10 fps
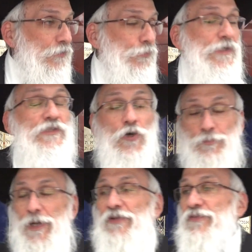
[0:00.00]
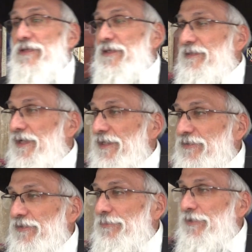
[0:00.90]
we don't paskin like
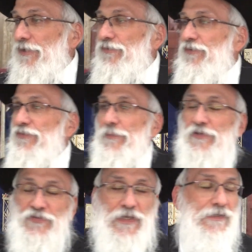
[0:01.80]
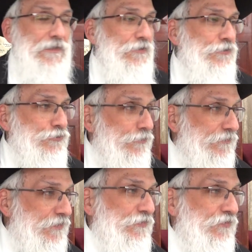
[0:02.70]
that, because it's a machzadik, and the
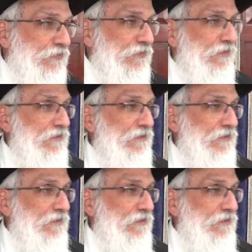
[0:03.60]
Chuvis